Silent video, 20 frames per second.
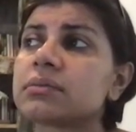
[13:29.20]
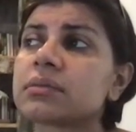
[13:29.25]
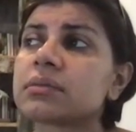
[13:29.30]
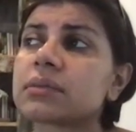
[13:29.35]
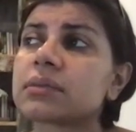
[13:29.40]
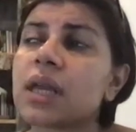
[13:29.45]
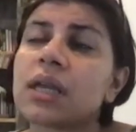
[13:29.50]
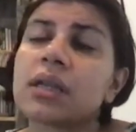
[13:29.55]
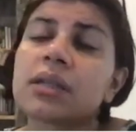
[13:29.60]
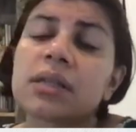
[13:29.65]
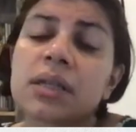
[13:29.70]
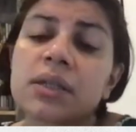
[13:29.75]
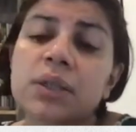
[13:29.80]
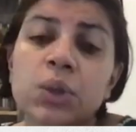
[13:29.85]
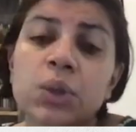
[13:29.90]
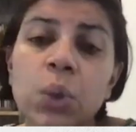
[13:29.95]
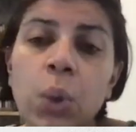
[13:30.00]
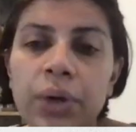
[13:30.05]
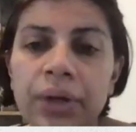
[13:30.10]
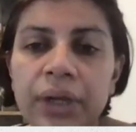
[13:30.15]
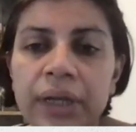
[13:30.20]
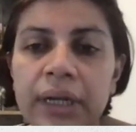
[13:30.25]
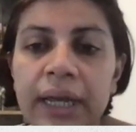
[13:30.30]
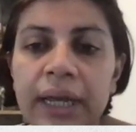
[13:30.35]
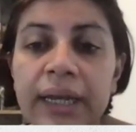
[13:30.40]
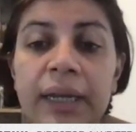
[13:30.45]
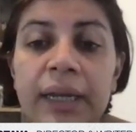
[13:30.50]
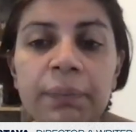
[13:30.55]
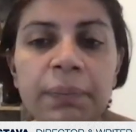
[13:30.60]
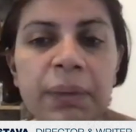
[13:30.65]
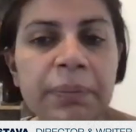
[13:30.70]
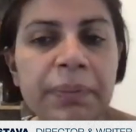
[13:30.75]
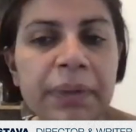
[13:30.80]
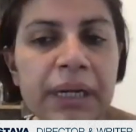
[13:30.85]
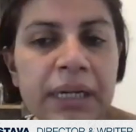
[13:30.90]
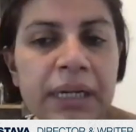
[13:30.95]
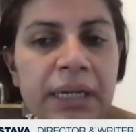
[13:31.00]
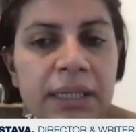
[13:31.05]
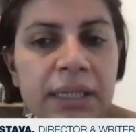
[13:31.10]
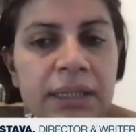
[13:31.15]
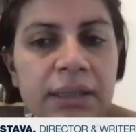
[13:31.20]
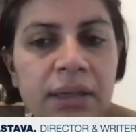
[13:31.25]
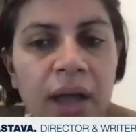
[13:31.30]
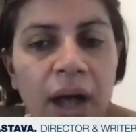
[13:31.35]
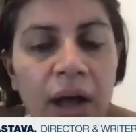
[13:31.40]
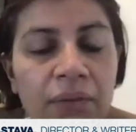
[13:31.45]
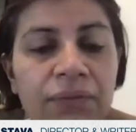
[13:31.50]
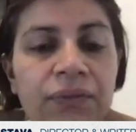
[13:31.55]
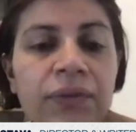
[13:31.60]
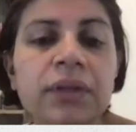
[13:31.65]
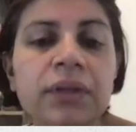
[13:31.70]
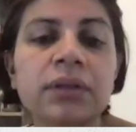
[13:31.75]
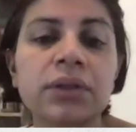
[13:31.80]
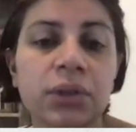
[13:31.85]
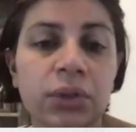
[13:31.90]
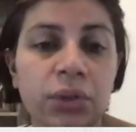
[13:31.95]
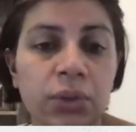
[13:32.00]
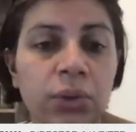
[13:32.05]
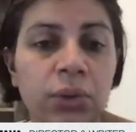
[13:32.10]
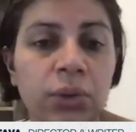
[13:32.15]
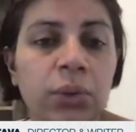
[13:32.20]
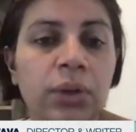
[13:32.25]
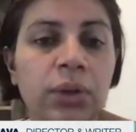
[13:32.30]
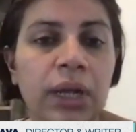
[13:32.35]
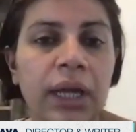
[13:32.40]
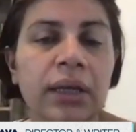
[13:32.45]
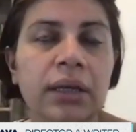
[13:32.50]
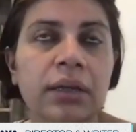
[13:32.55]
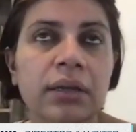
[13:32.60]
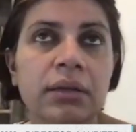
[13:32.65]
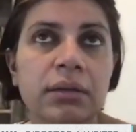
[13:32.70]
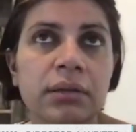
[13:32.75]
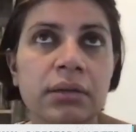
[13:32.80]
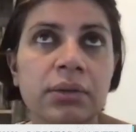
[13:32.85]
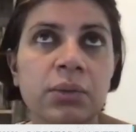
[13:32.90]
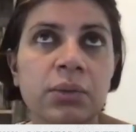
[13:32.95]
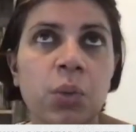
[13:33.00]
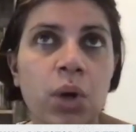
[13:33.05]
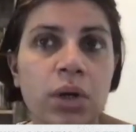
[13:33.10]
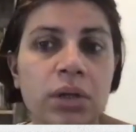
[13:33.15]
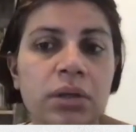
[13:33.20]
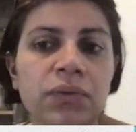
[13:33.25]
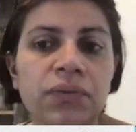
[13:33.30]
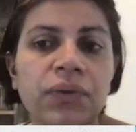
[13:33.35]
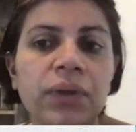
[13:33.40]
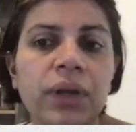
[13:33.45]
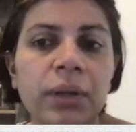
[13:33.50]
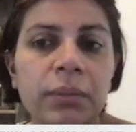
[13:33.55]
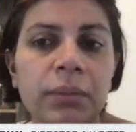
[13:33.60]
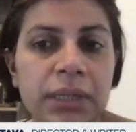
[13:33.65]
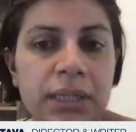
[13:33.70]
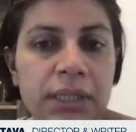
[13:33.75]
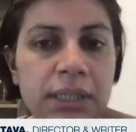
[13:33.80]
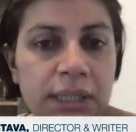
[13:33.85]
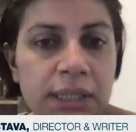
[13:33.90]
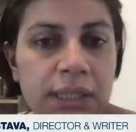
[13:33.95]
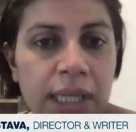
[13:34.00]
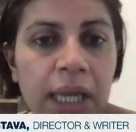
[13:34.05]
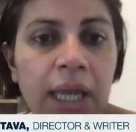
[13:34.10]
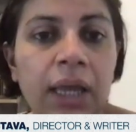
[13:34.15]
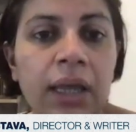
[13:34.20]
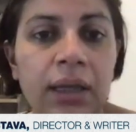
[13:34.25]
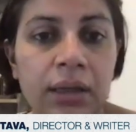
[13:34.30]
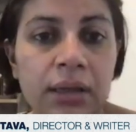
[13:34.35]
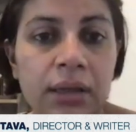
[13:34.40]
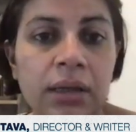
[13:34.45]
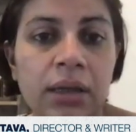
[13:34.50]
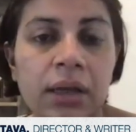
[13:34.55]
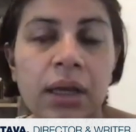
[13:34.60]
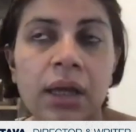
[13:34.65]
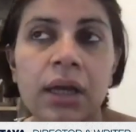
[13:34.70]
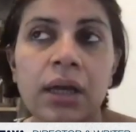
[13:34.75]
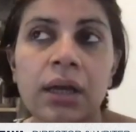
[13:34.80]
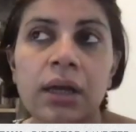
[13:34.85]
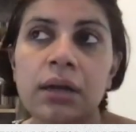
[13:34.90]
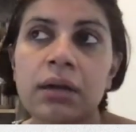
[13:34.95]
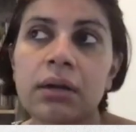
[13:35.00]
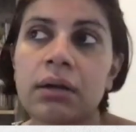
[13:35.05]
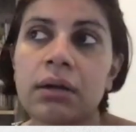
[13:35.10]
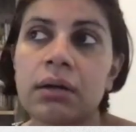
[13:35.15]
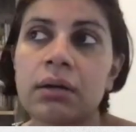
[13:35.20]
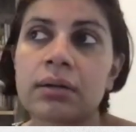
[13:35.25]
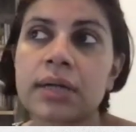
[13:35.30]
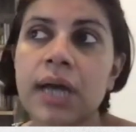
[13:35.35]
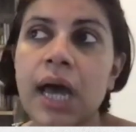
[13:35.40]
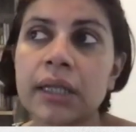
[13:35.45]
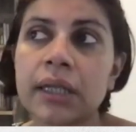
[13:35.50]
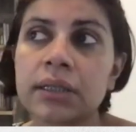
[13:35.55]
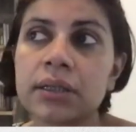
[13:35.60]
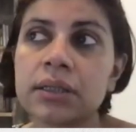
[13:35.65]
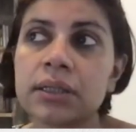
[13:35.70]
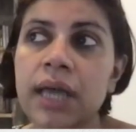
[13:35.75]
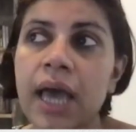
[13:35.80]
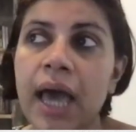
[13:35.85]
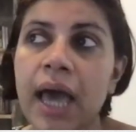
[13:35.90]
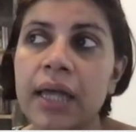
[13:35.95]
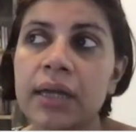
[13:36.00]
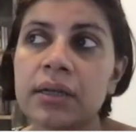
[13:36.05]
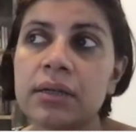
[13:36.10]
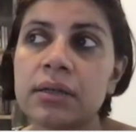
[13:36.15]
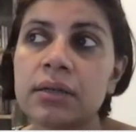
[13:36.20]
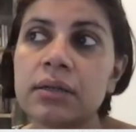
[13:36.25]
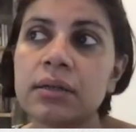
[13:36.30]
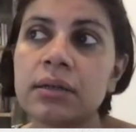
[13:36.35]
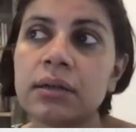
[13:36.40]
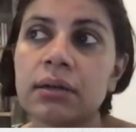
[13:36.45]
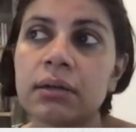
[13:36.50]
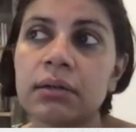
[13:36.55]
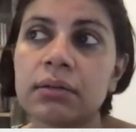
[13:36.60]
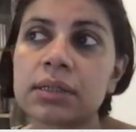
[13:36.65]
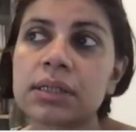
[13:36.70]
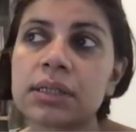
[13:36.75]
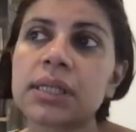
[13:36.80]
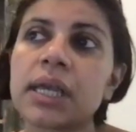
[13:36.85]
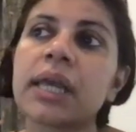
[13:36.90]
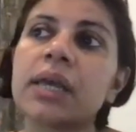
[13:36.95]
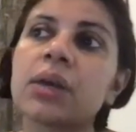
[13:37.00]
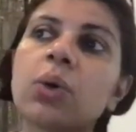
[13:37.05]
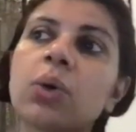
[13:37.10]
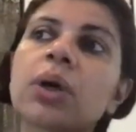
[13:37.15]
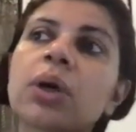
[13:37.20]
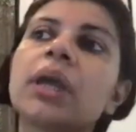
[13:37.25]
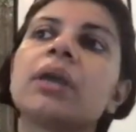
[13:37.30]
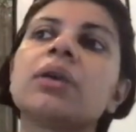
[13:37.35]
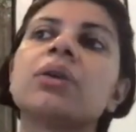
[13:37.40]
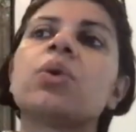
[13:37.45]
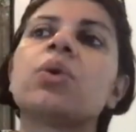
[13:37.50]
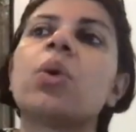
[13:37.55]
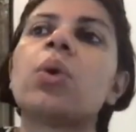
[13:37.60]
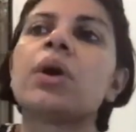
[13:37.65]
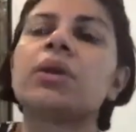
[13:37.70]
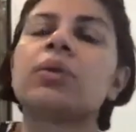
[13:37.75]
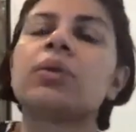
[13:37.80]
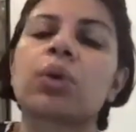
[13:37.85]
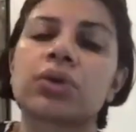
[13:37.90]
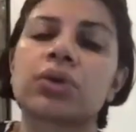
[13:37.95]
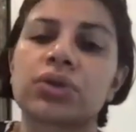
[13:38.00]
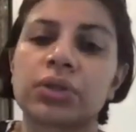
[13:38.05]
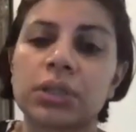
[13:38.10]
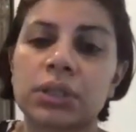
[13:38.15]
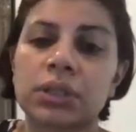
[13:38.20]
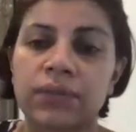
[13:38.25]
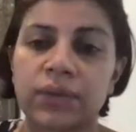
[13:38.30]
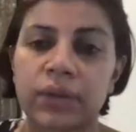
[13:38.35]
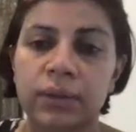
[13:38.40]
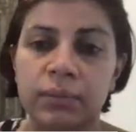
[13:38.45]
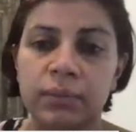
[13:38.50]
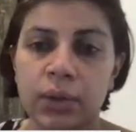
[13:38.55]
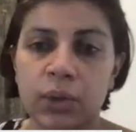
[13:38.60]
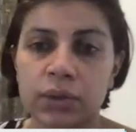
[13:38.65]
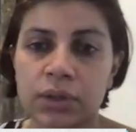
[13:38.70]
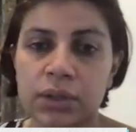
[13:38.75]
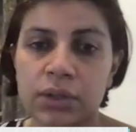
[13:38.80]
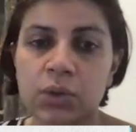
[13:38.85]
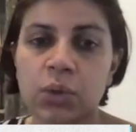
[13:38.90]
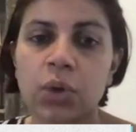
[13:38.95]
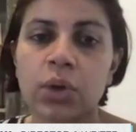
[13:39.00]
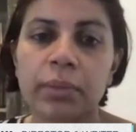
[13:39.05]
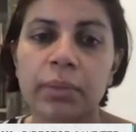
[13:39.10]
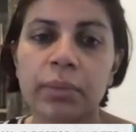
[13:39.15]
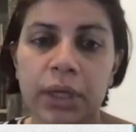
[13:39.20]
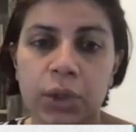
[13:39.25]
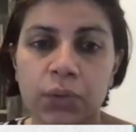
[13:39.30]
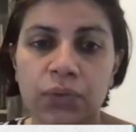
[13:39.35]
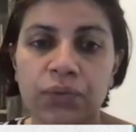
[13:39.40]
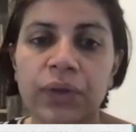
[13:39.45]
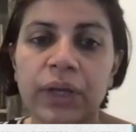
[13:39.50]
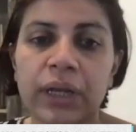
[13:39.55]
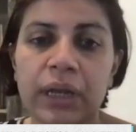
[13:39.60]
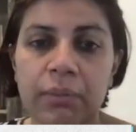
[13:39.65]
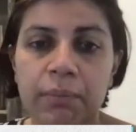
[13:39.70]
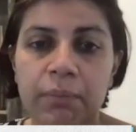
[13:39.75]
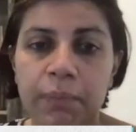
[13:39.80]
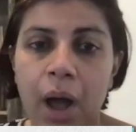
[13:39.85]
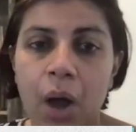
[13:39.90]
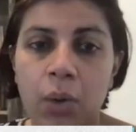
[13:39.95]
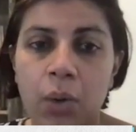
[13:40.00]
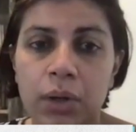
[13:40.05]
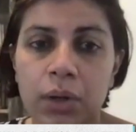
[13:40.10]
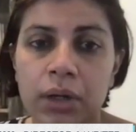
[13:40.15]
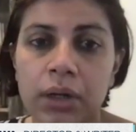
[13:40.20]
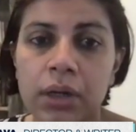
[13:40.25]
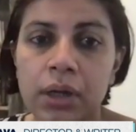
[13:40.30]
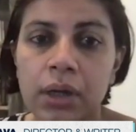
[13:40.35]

things are story-led and people discover, you know, like what the film is saying, rather than saying, okay, go and watch this film because it's going to make you feel empowered.